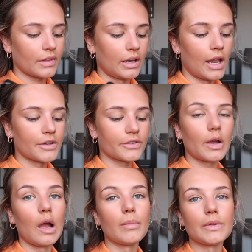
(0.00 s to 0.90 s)
and I just
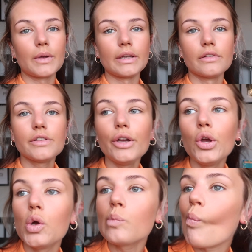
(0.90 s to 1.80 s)
go in between the
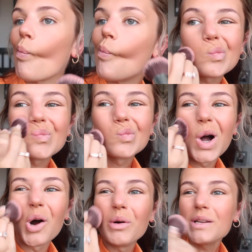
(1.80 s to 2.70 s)
two. I
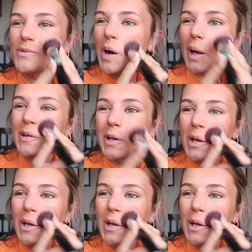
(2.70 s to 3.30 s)
always find